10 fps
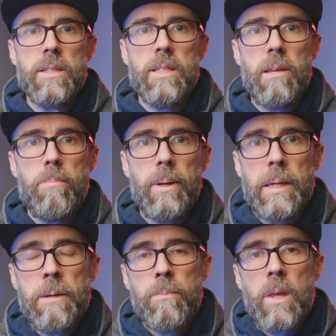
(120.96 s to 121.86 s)
a
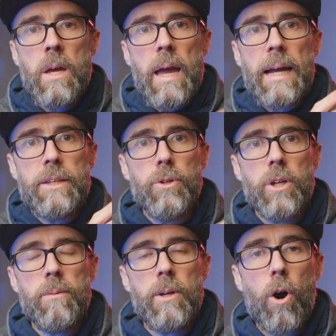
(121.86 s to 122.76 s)
DP and you're
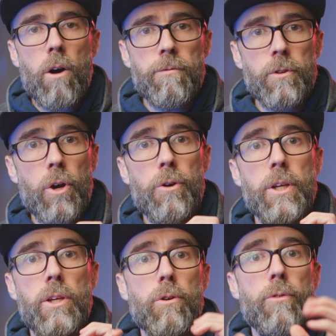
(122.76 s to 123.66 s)
going to be
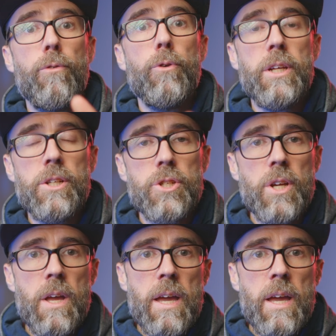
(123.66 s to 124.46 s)
offloading your footage,